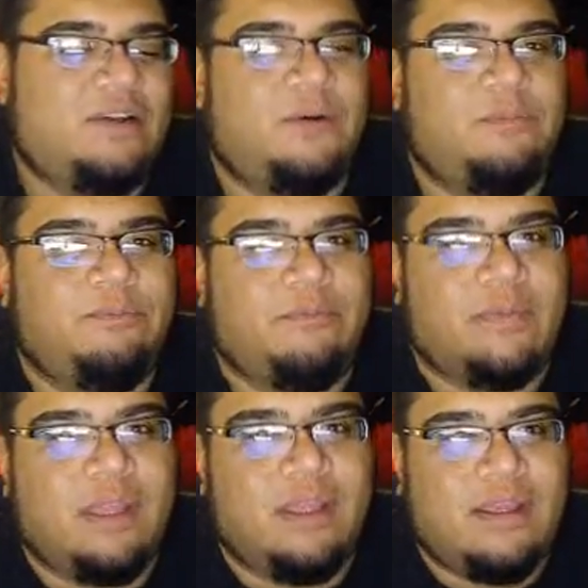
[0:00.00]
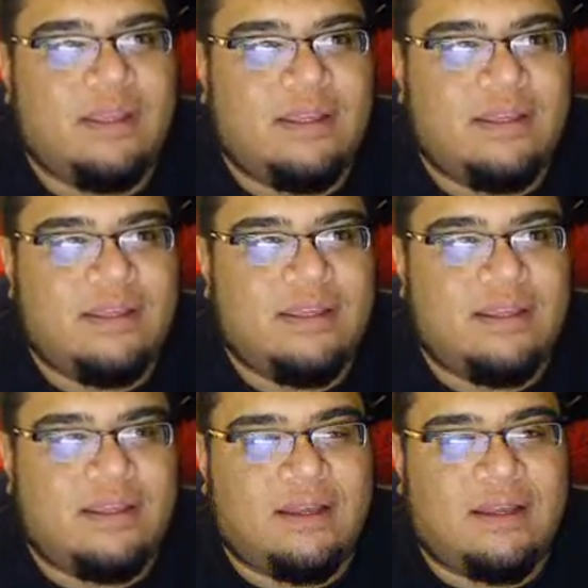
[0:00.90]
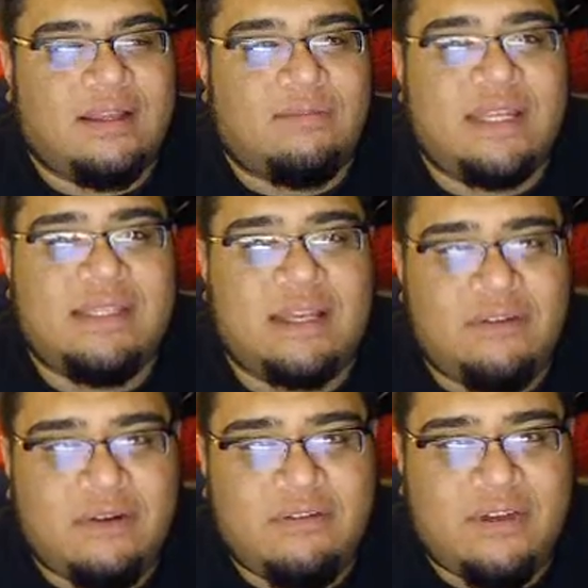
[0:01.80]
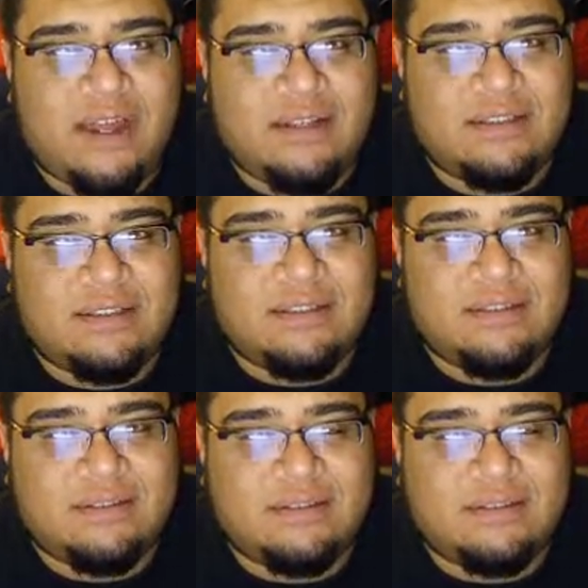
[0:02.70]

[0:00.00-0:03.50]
So, uh, my second round of facts.